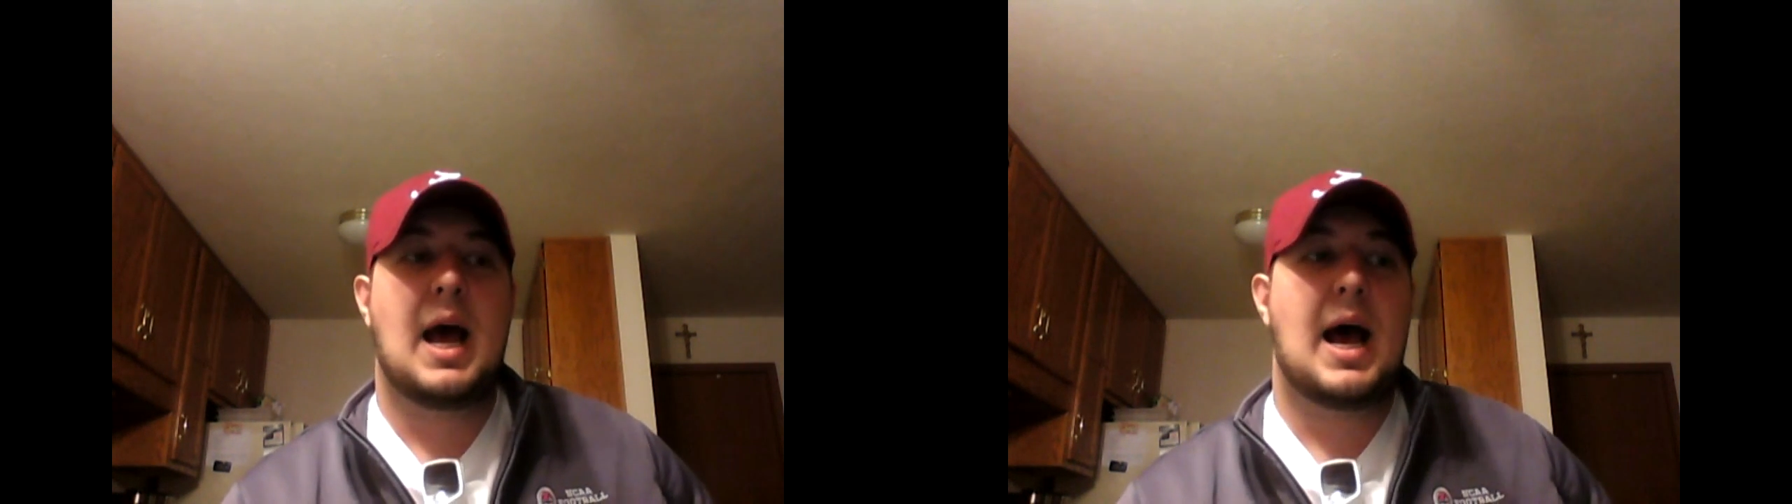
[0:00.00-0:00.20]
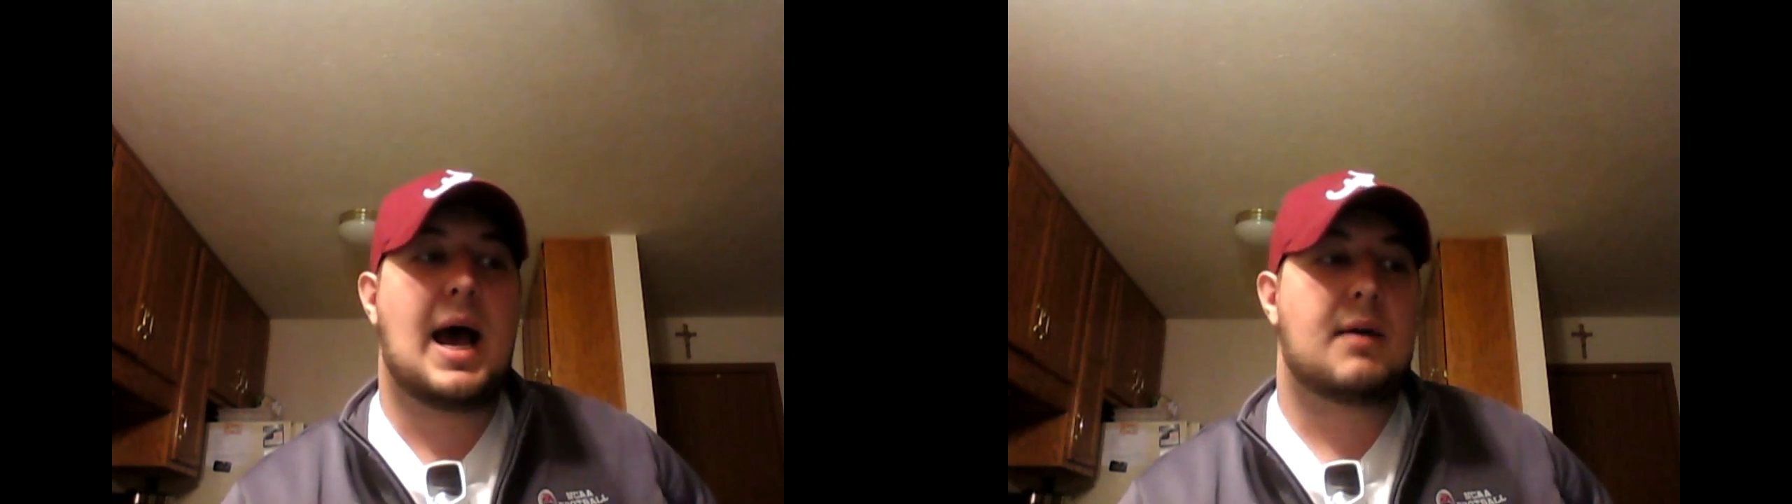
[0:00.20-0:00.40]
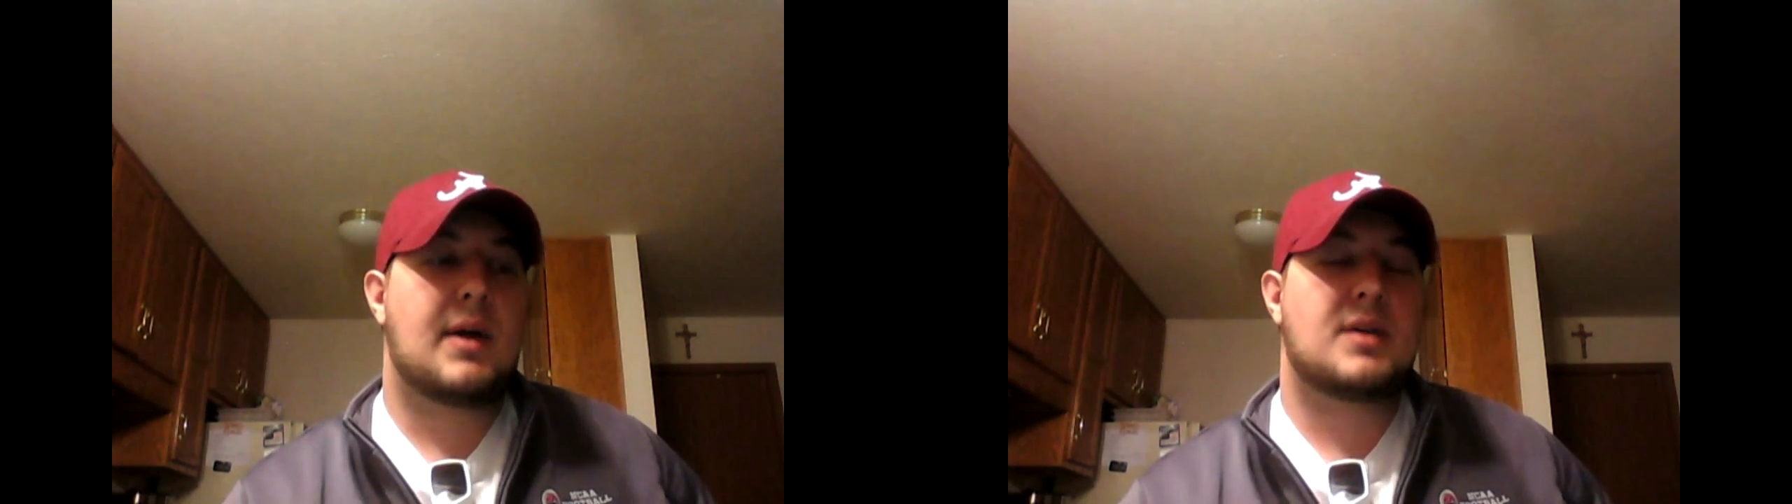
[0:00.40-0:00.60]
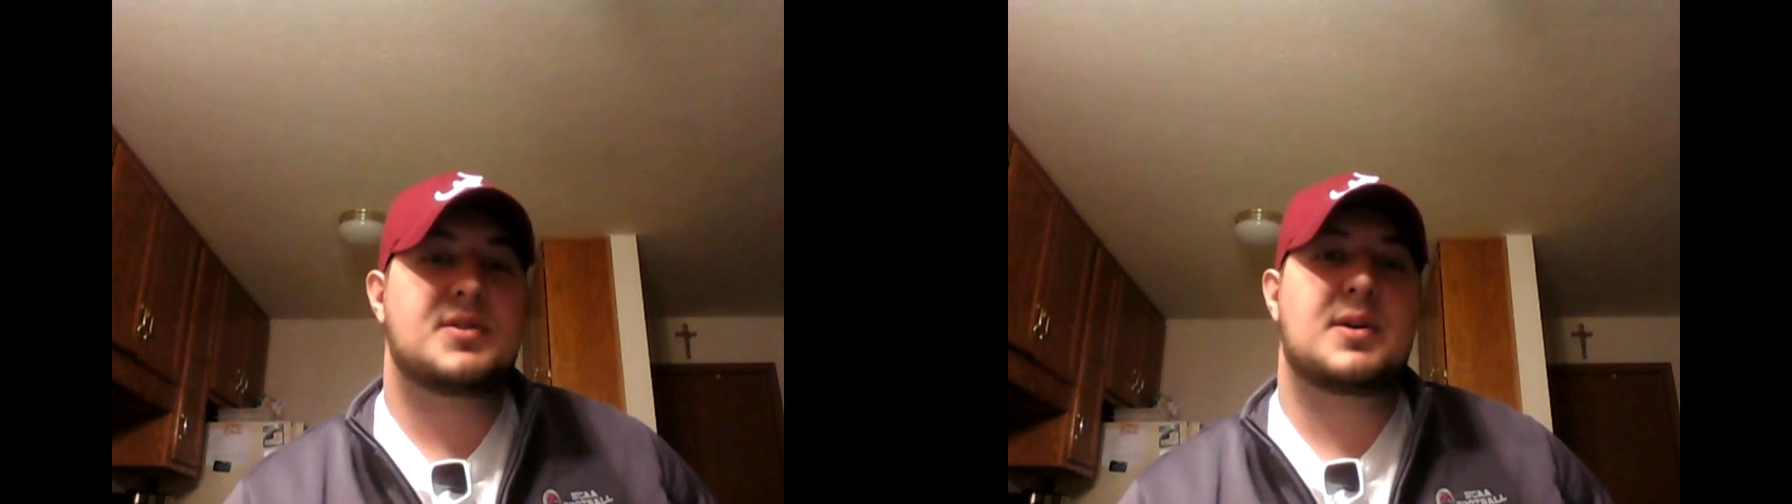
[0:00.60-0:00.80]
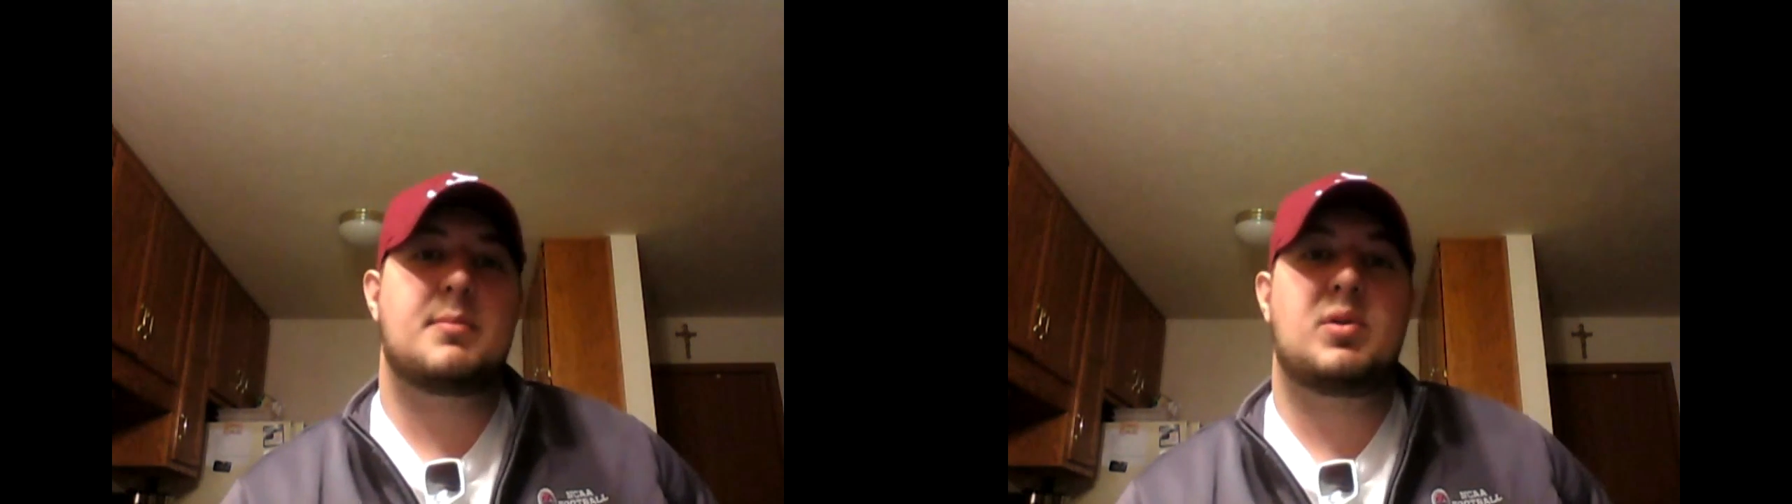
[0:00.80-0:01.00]
hot
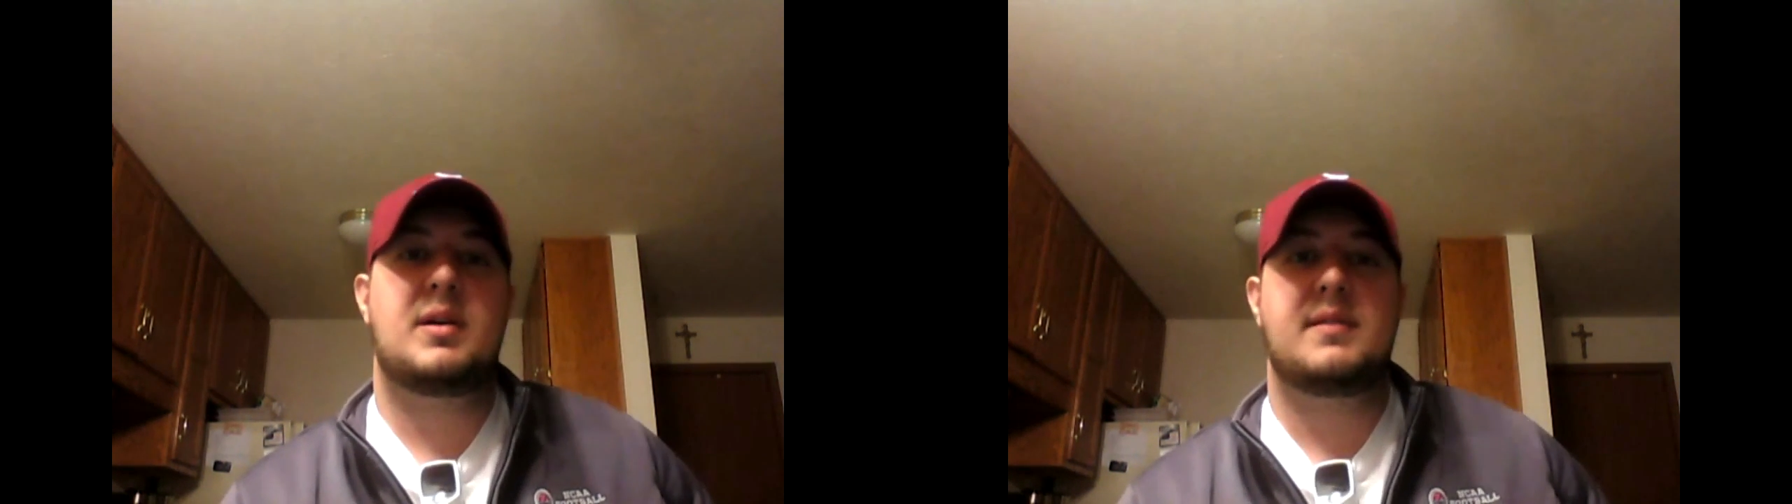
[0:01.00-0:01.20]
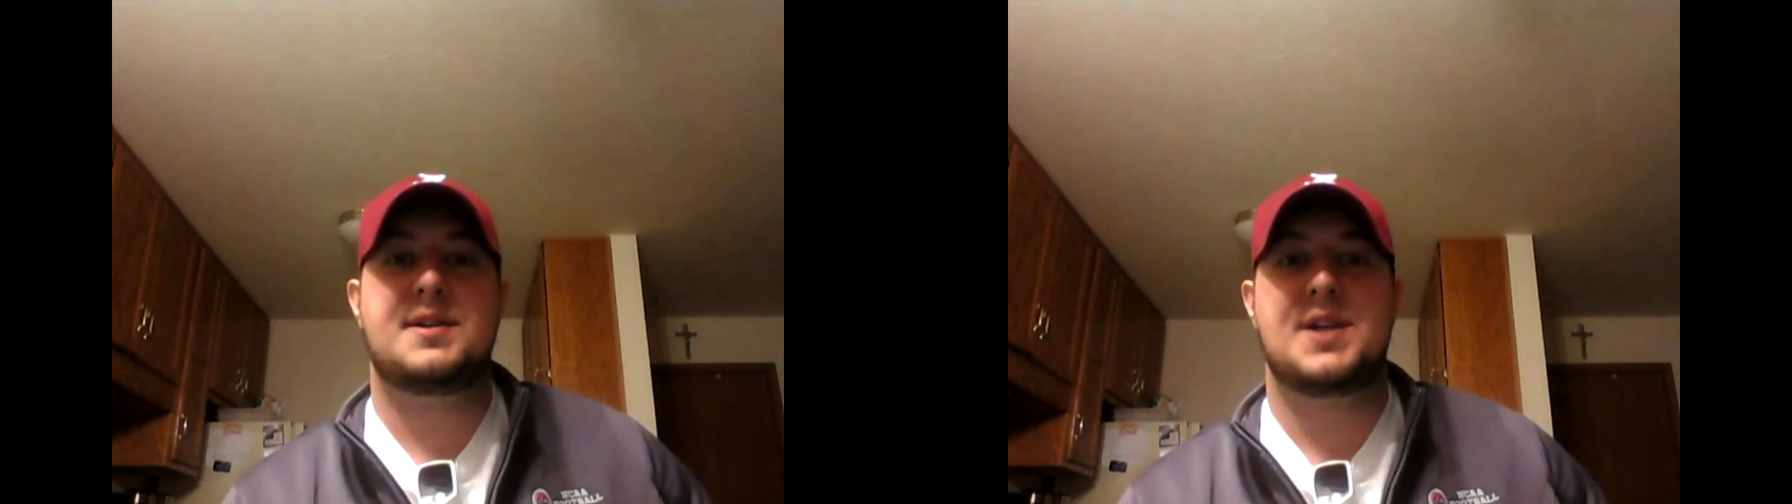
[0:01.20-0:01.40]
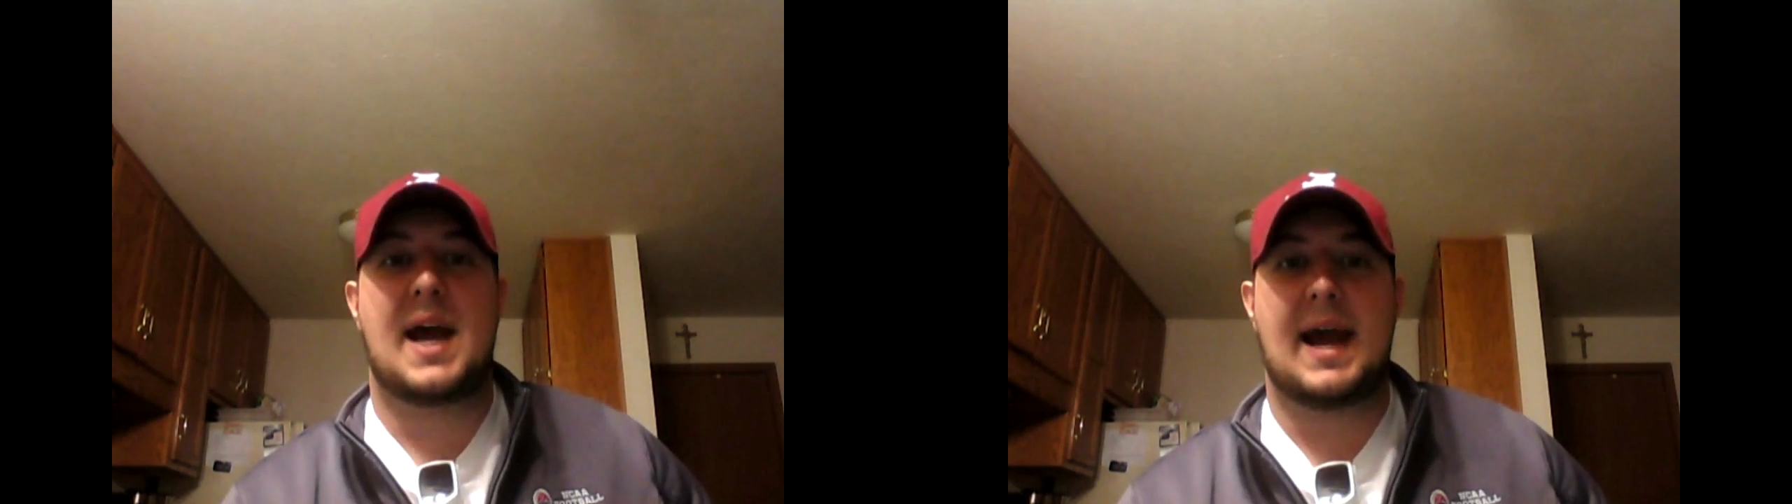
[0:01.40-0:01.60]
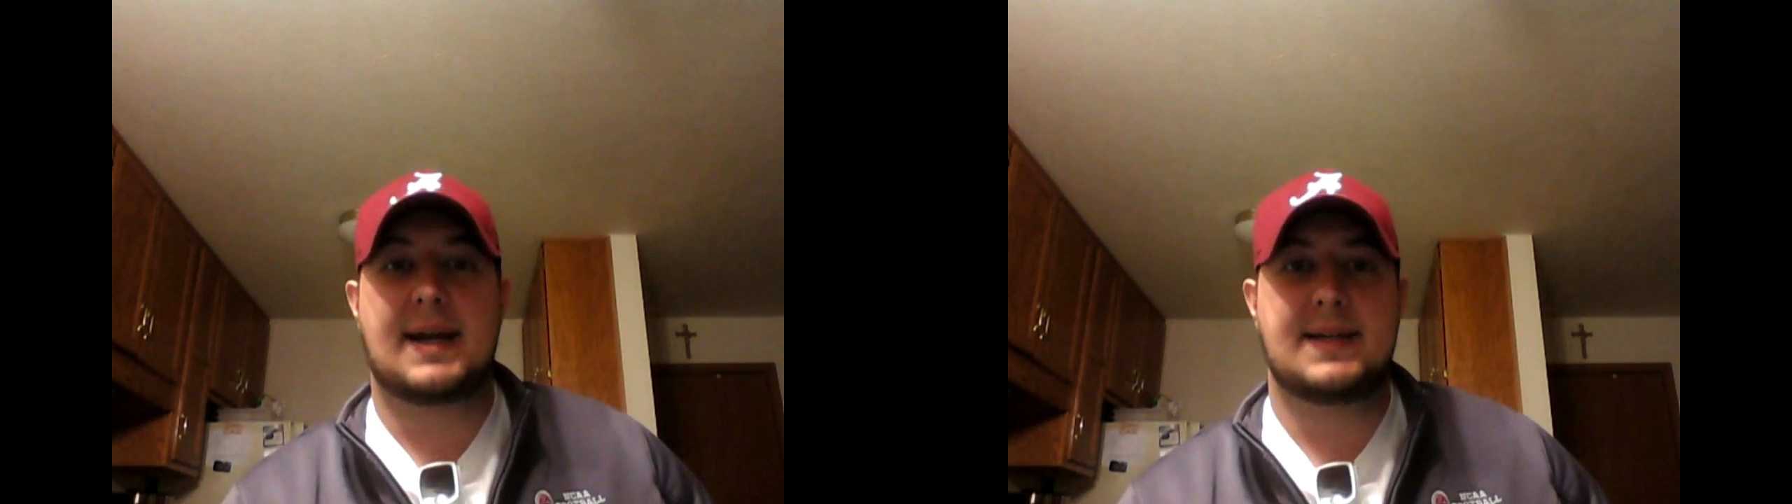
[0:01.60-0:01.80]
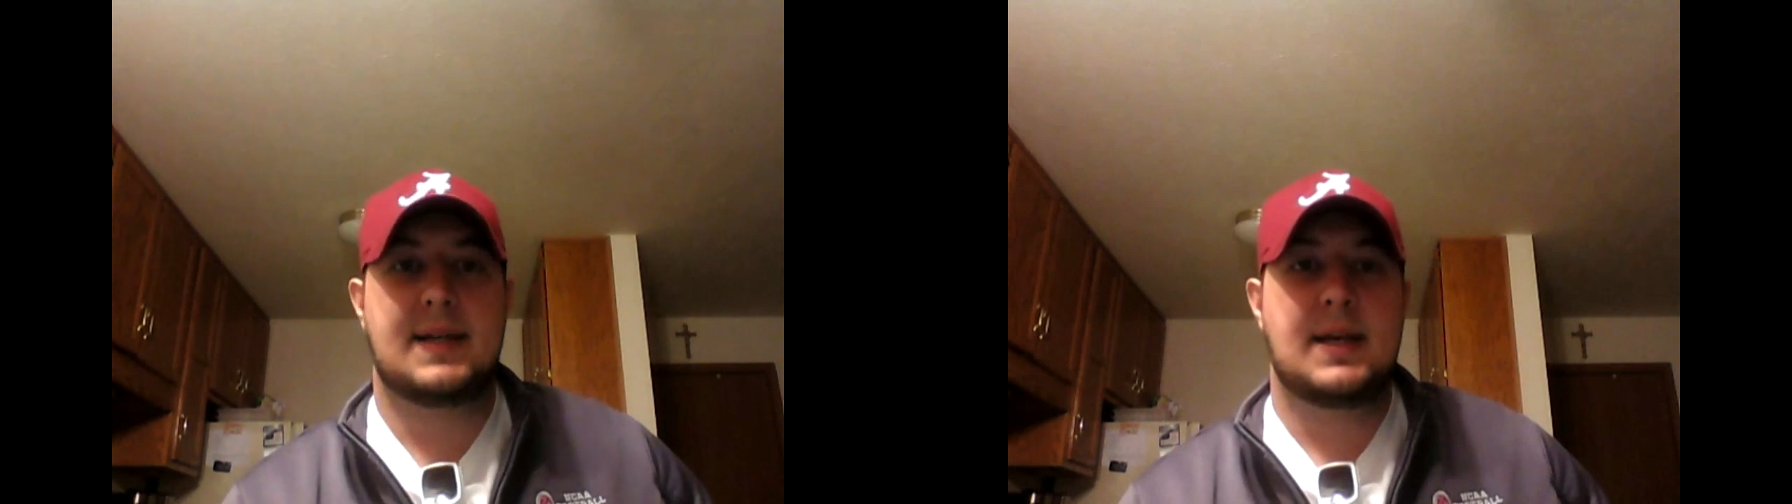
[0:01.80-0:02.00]
routes are completely
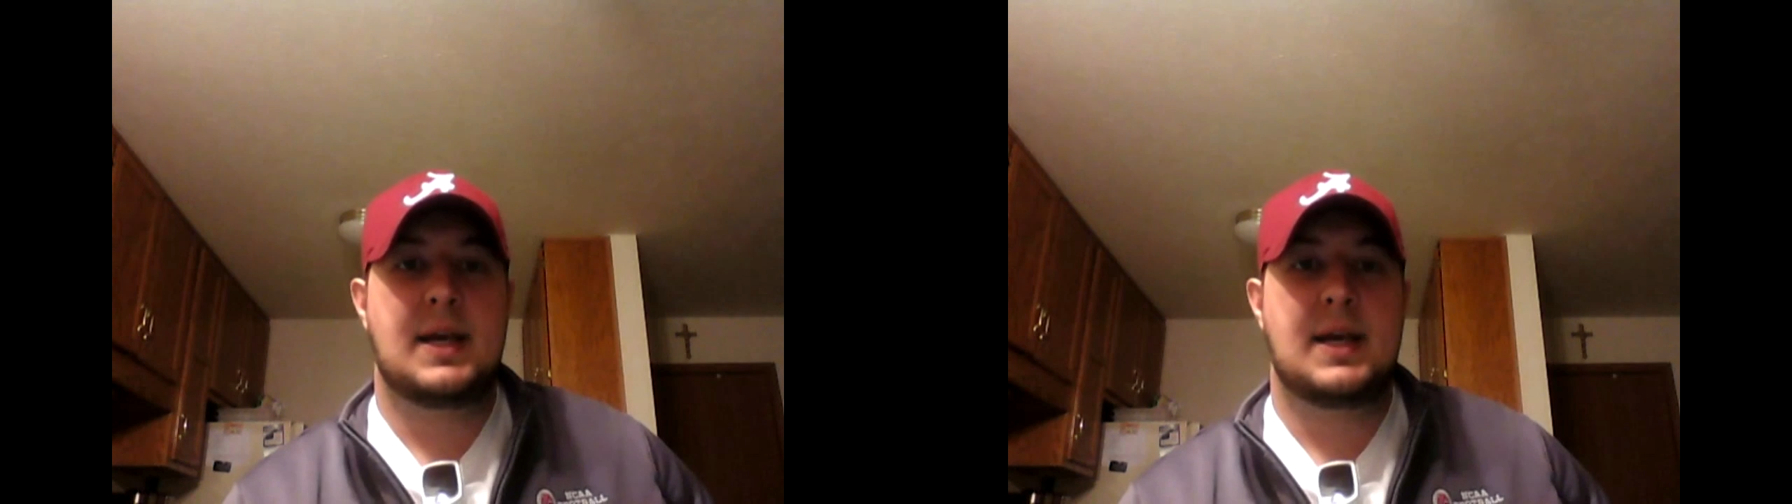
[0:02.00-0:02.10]
jacked.